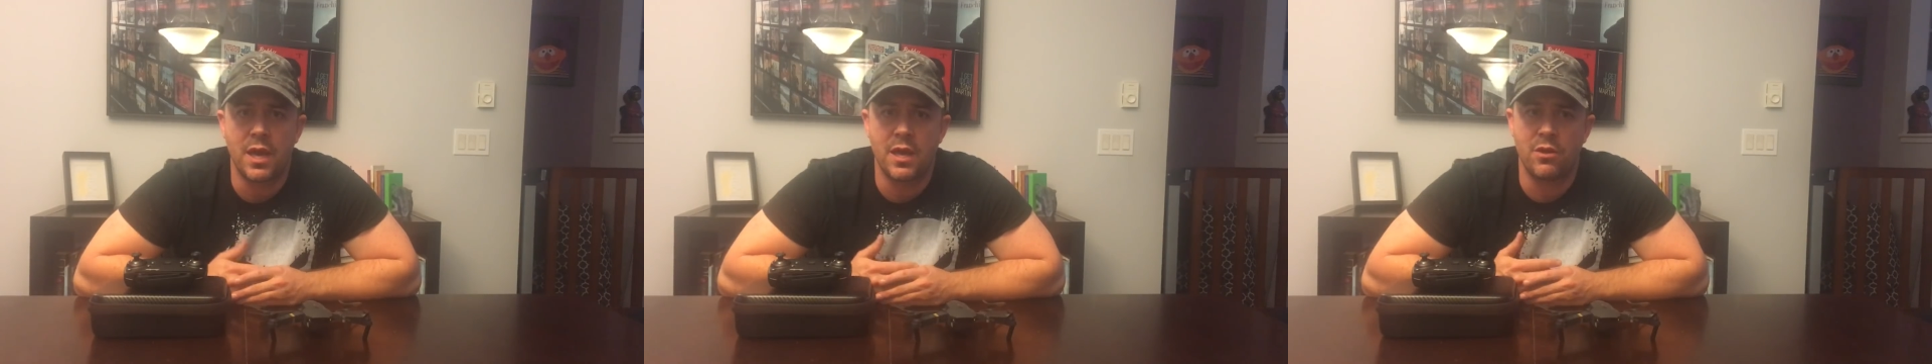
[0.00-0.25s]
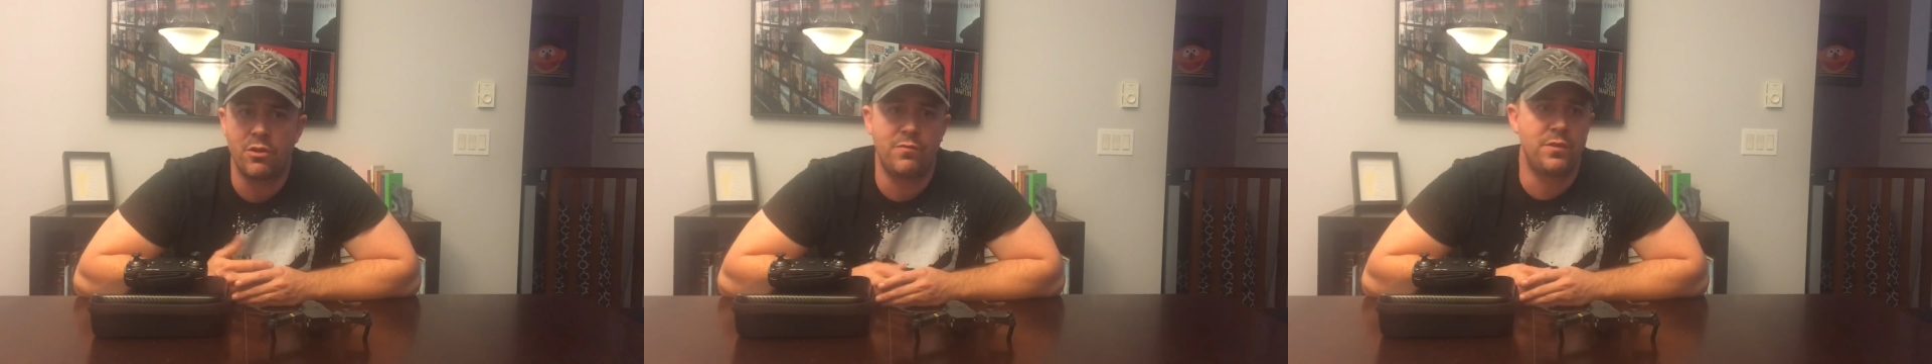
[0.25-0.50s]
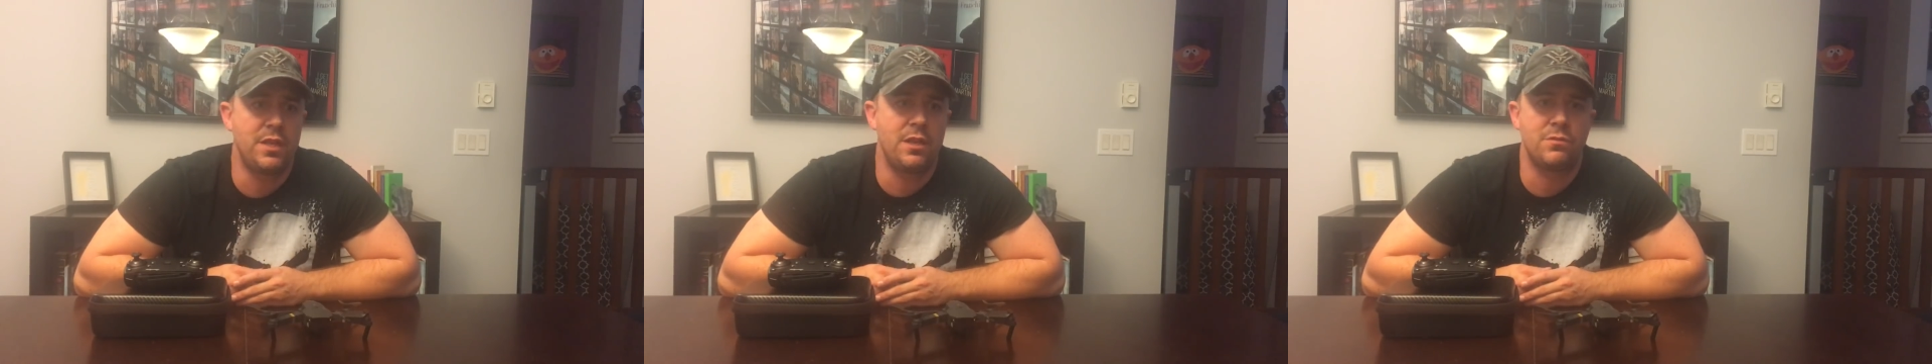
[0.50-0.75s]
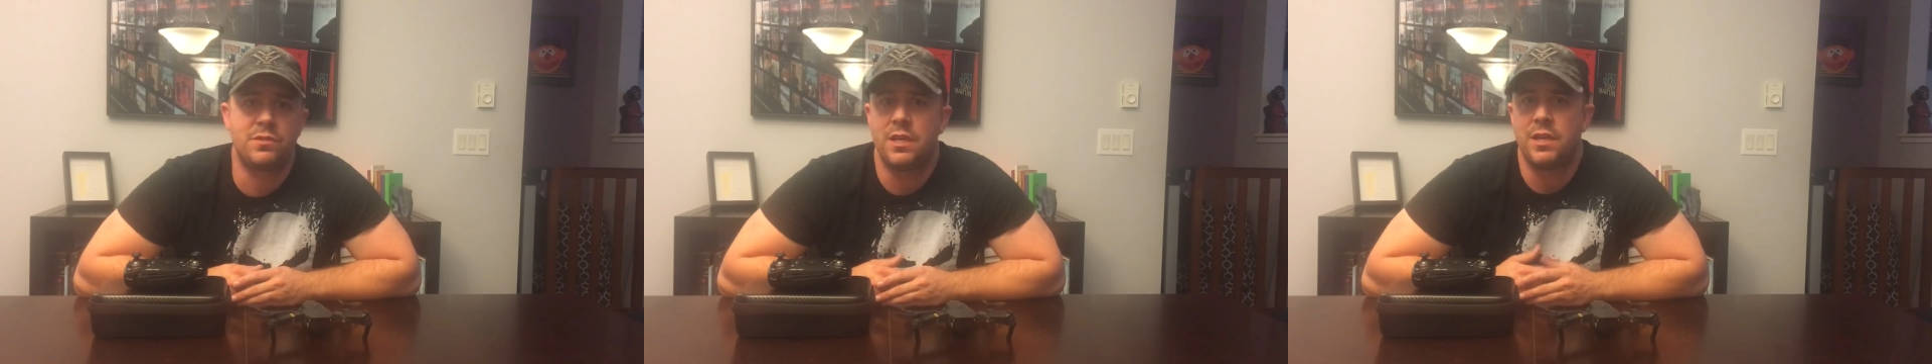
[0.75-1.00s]
and hopefully
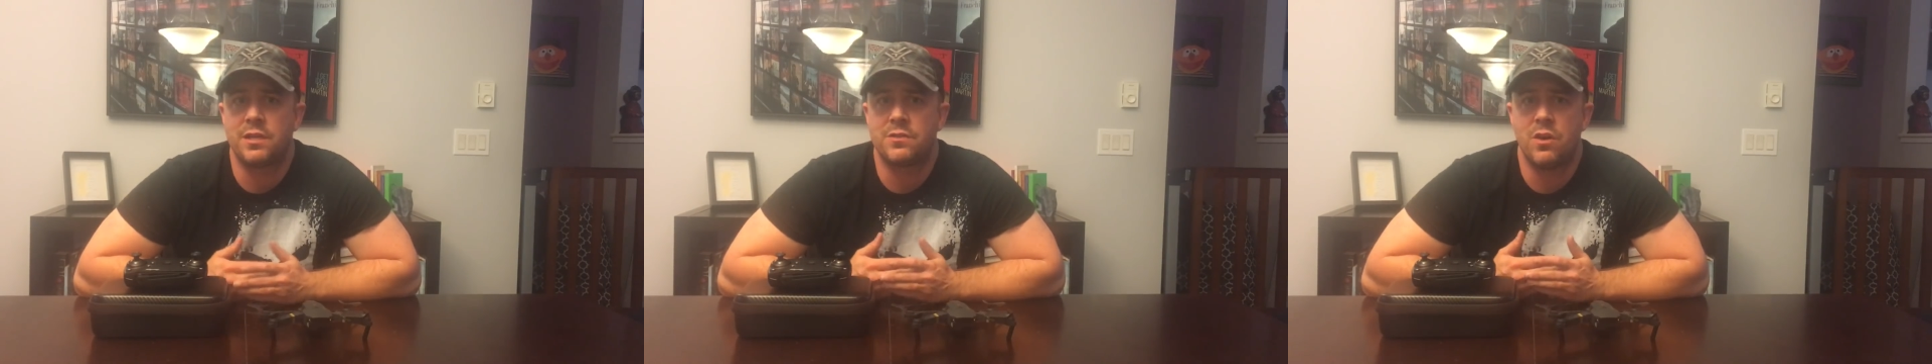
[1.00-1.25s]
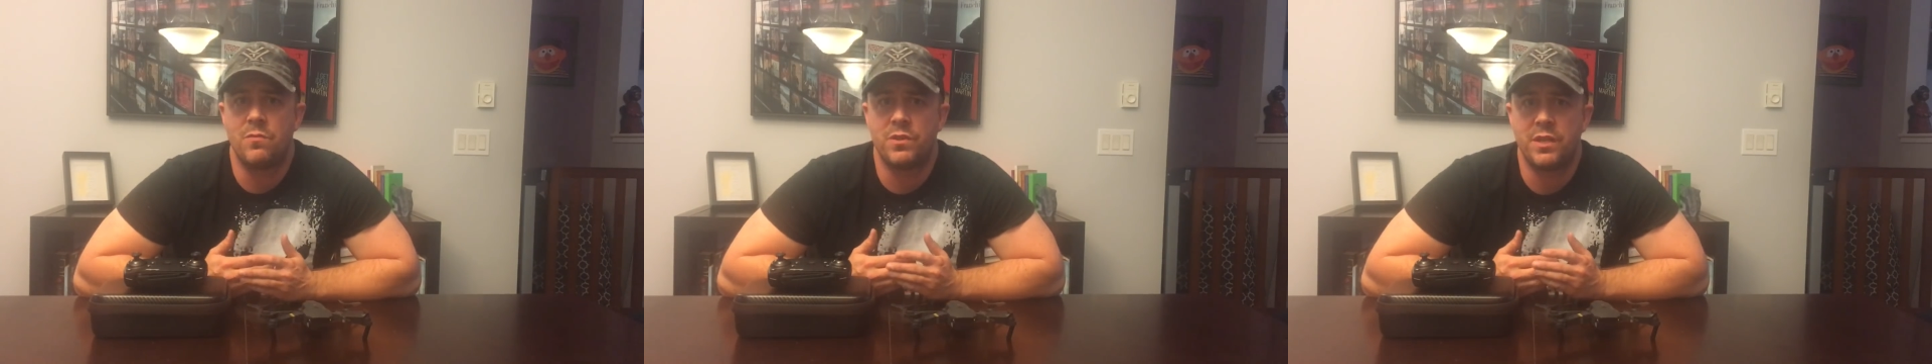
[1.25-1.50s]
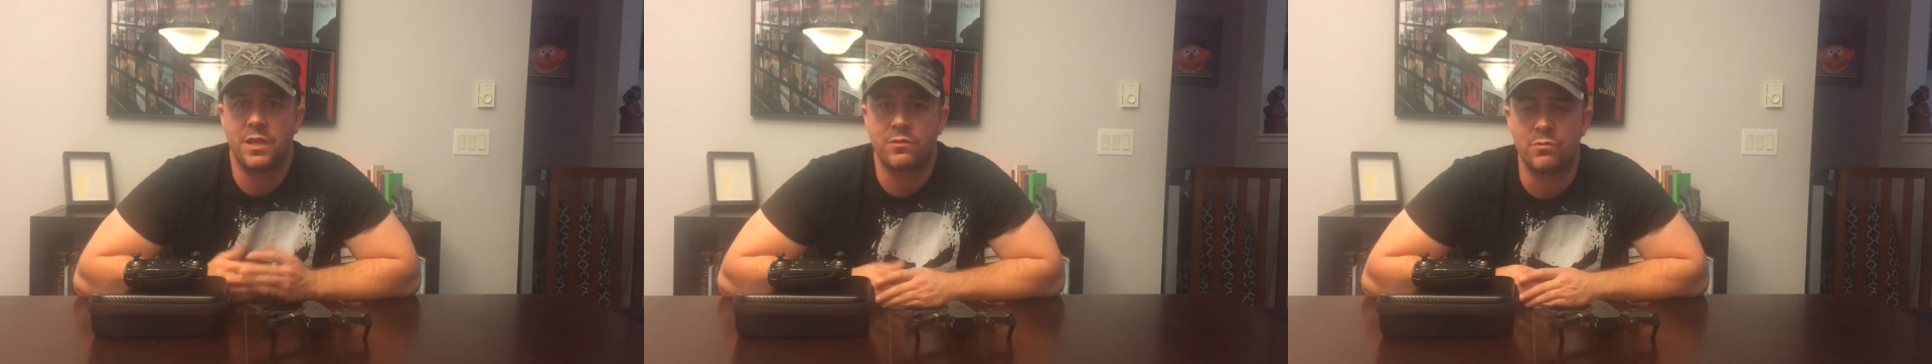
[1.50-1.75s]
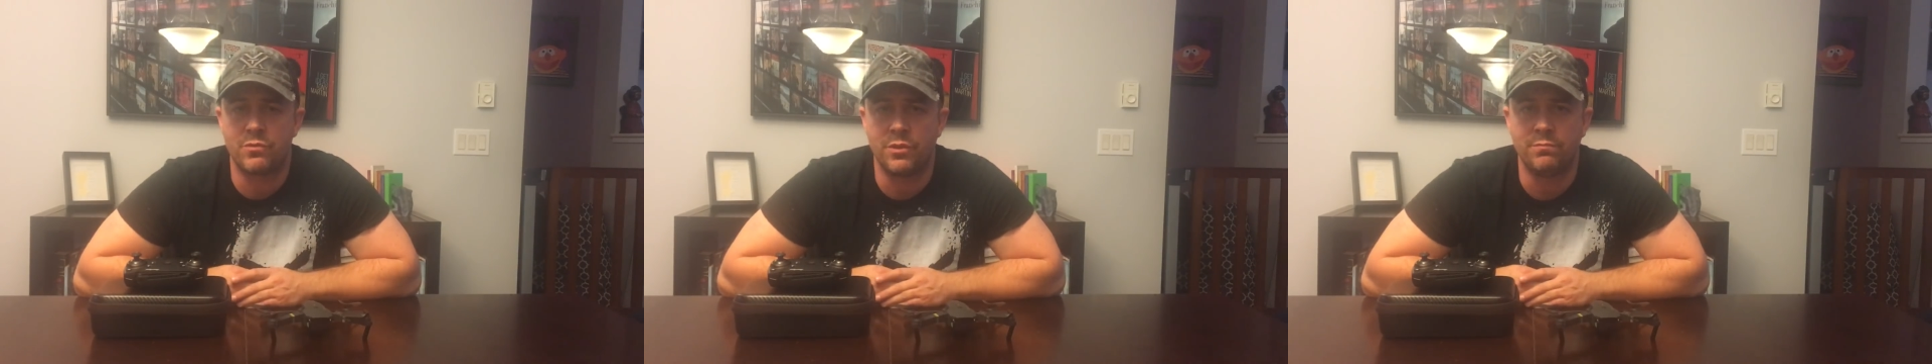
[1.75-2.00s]
I'll see you next time on the
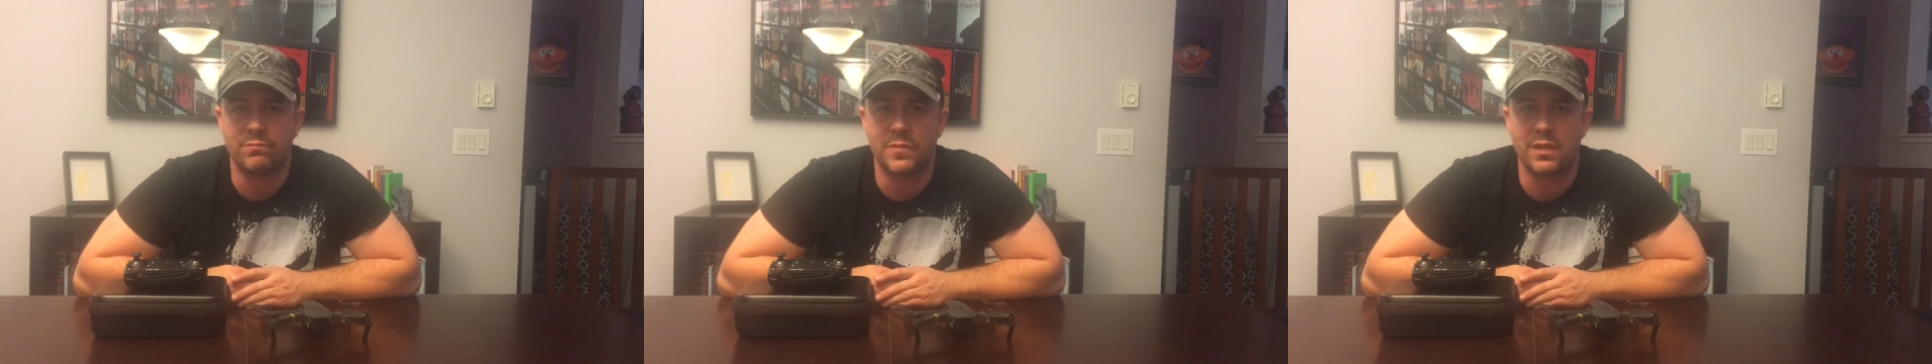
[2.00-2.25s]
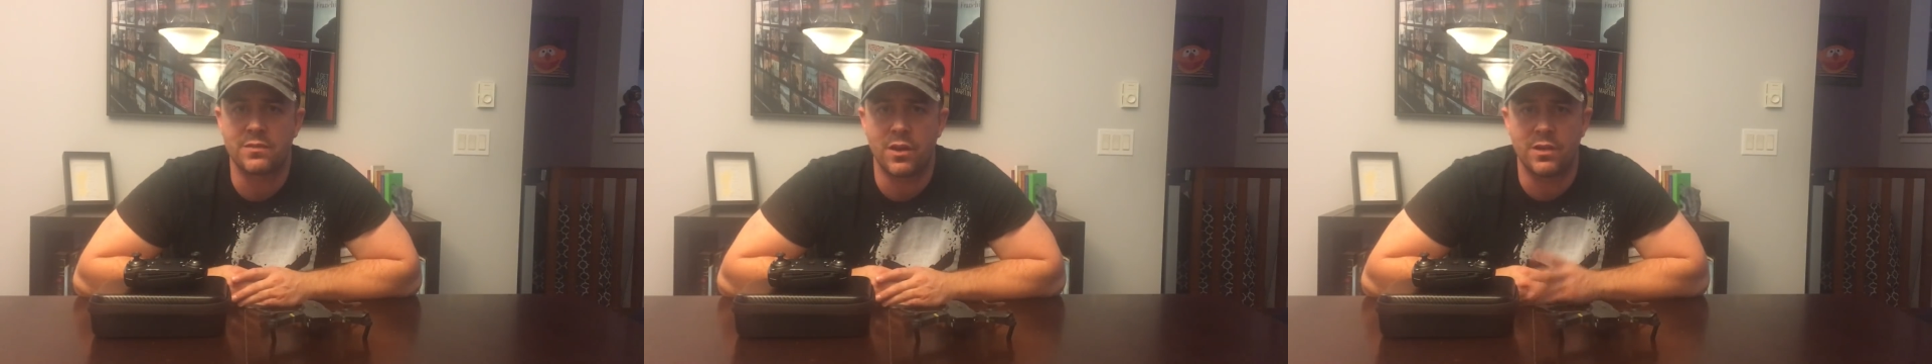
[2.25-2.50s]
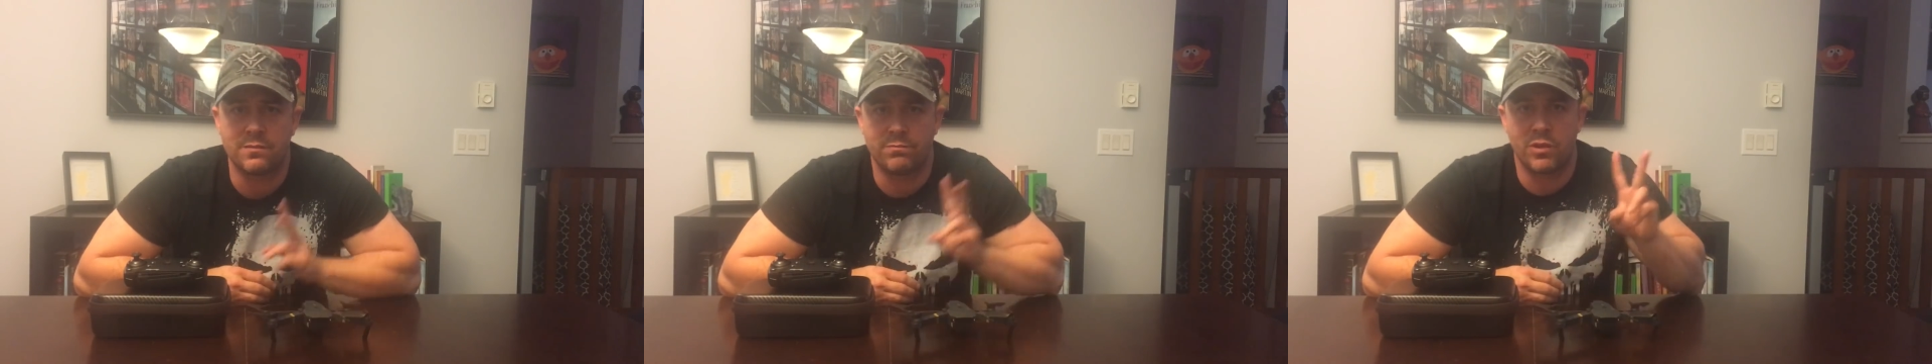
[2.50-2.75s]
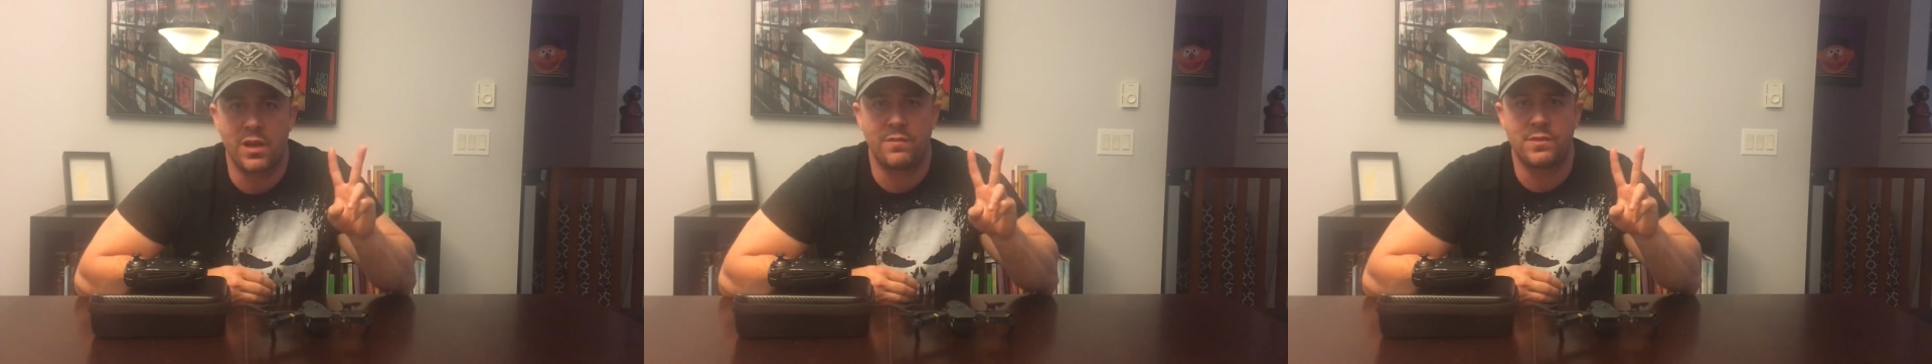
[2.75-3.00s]
next review. Thanks guys,
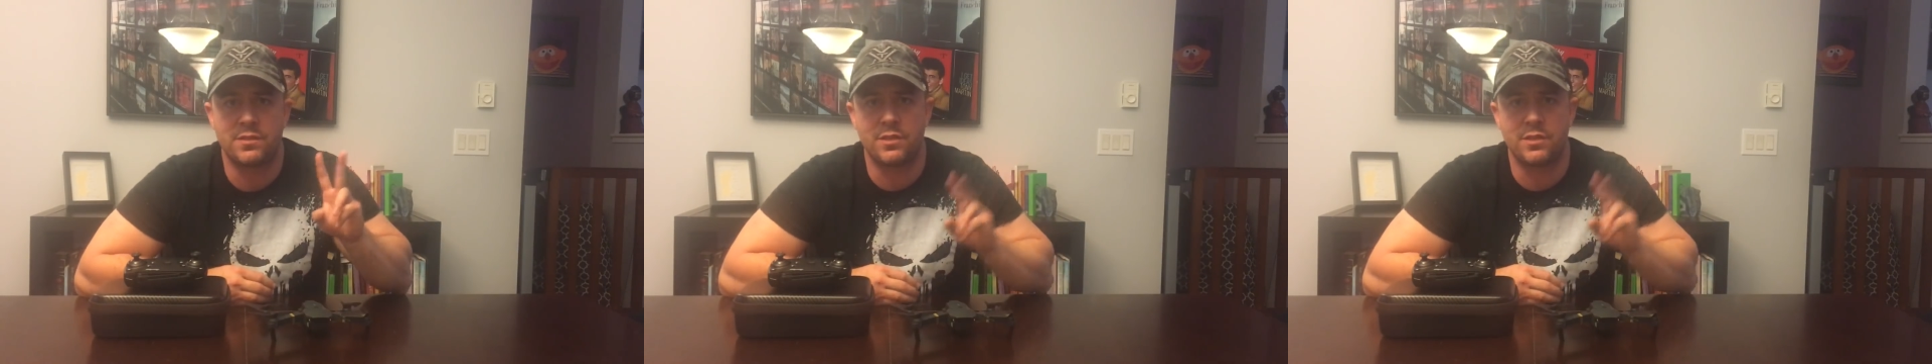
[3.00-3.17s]
look after